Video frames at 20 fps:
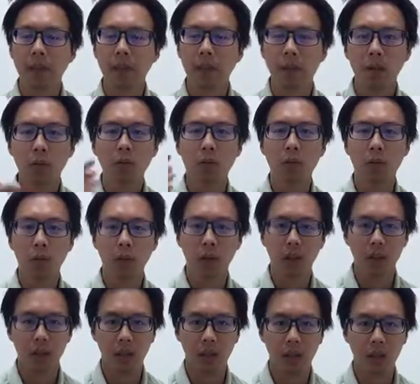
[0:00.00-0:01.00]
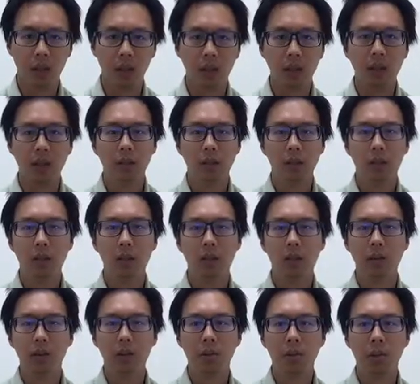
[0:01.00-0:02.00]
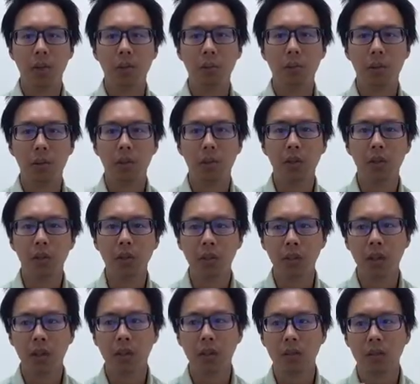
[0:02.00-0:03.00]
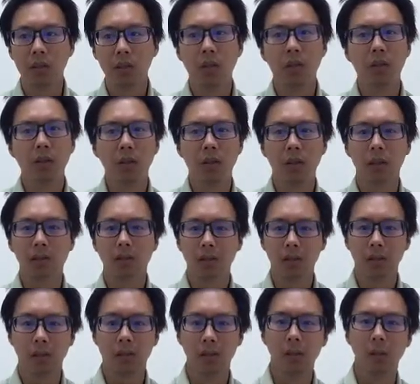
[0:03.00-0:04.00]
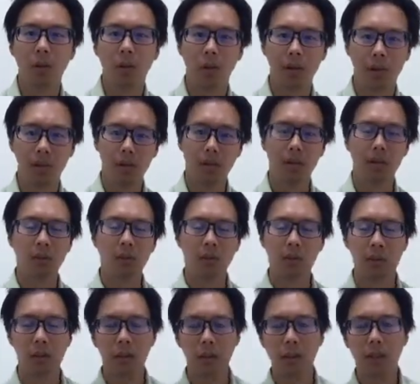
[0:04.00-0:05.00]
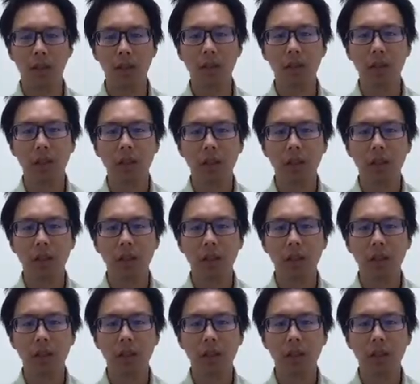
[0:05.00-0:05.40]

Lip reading: overwork to kind of get rid of the water in your body.